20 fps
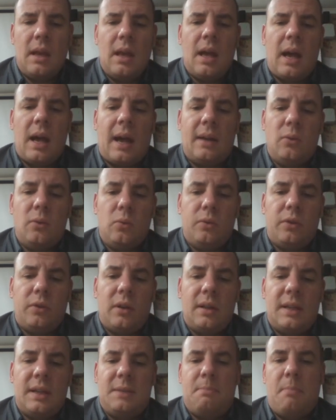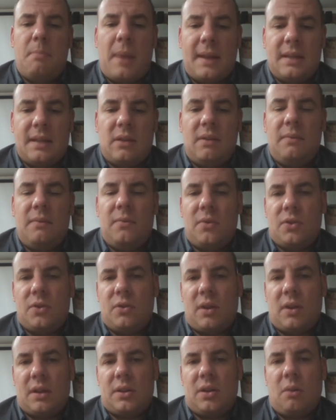And also there's better
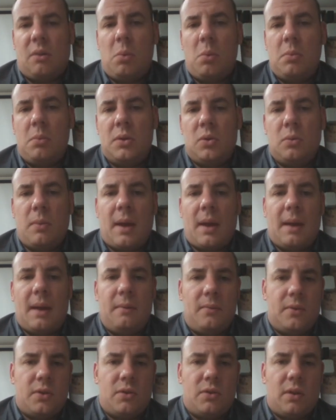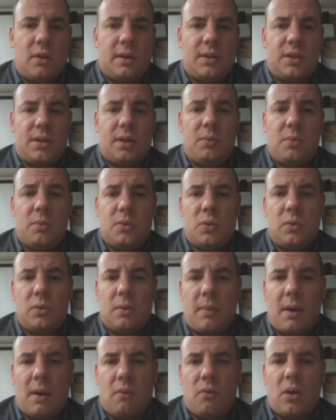infrastructure. When we're talking about infrastructure, we're talking
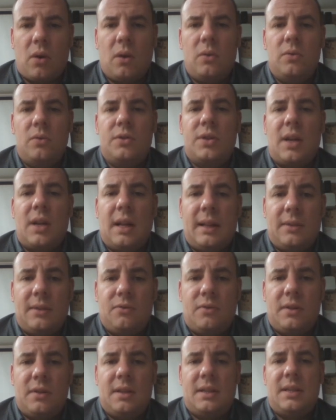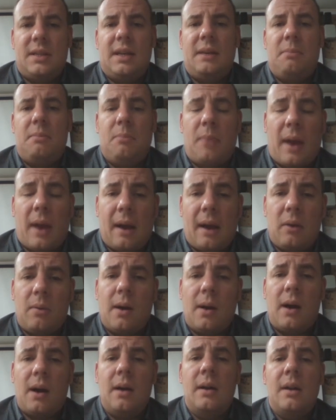about roads, electricity,
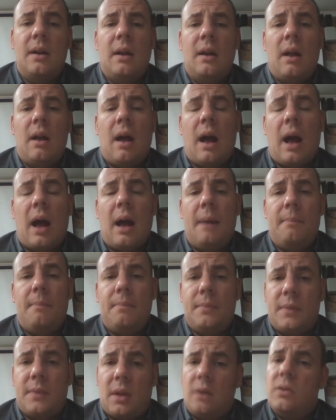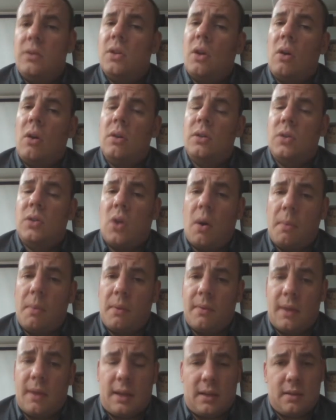power, those type of
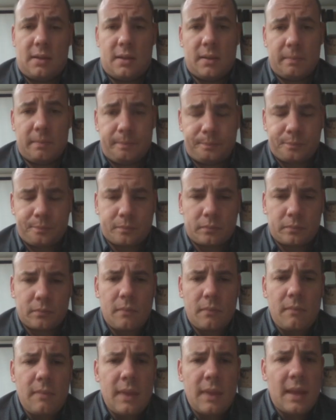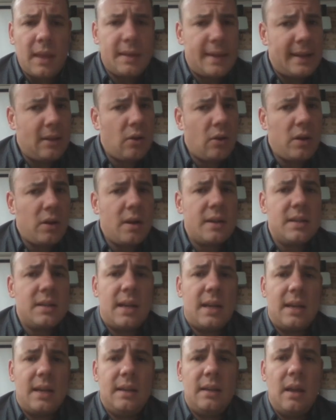things. Now, like I
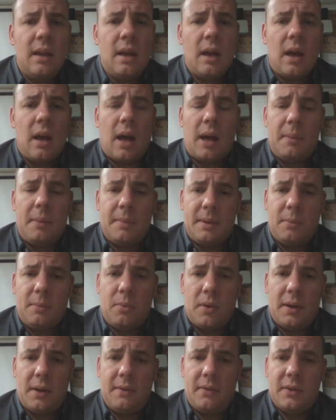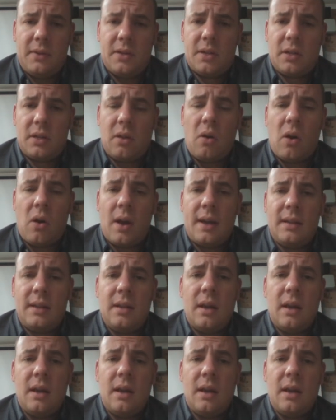said in the previous slide,